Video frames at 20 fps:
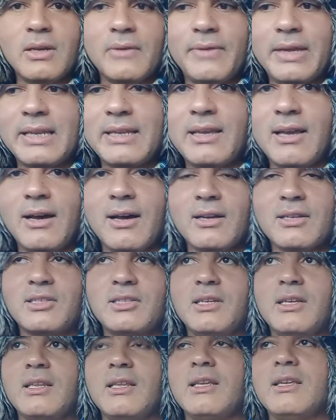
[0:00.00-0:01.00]
of In-Car
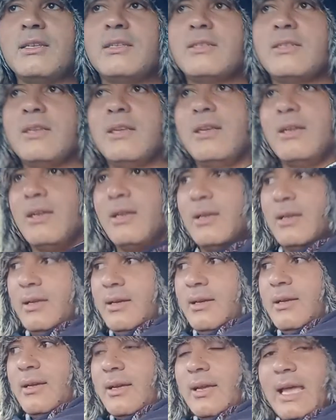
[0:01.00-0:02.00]
Series,
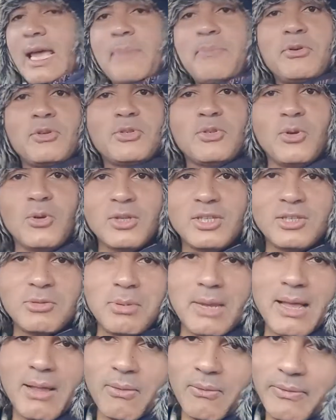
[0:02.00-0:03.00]
episode
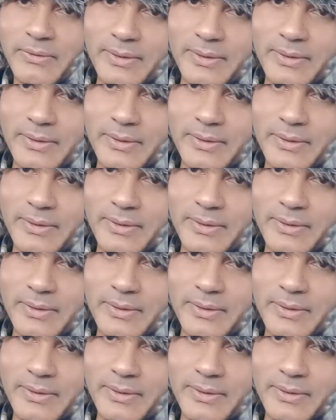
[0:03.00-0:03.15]
12.